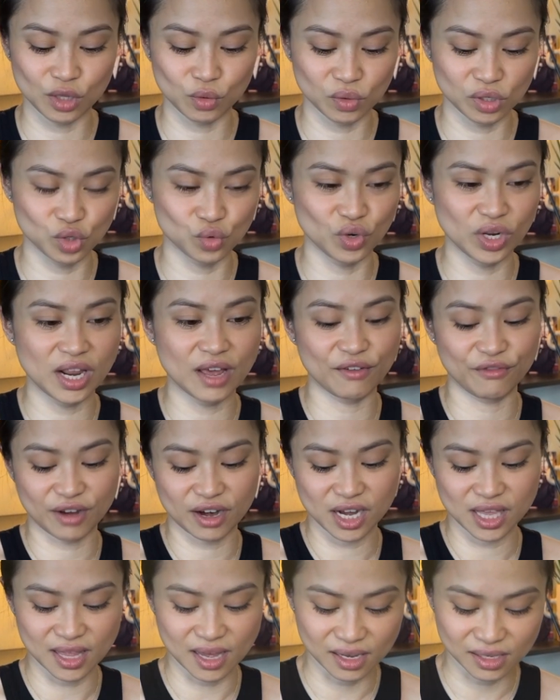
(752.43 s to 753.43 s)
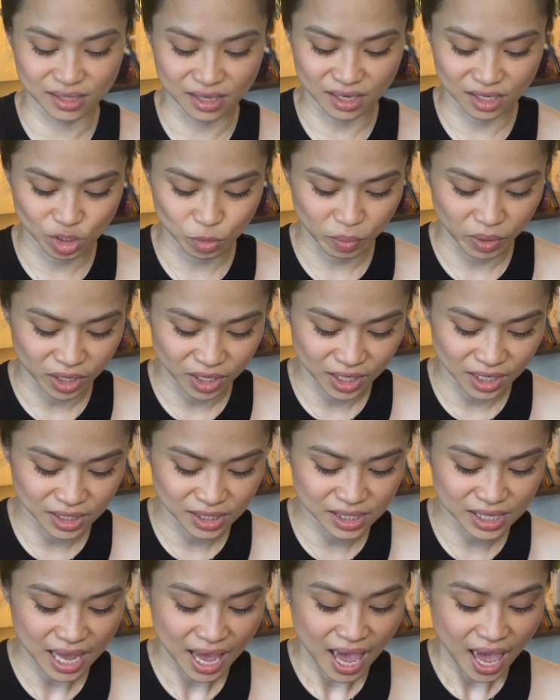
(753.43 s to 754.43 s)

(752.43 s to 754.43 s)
It was really a very nice experience.